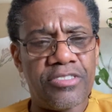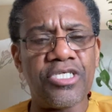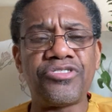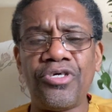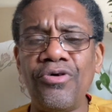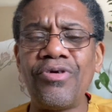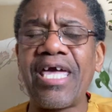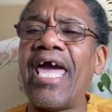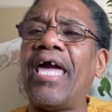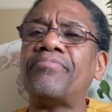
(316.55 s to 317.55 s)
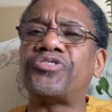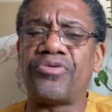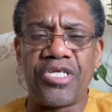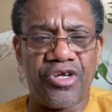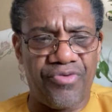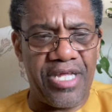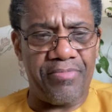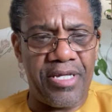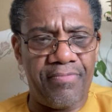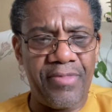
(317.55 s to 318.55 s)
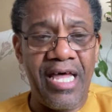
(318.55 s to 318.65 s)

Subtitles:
The two came to an agreement.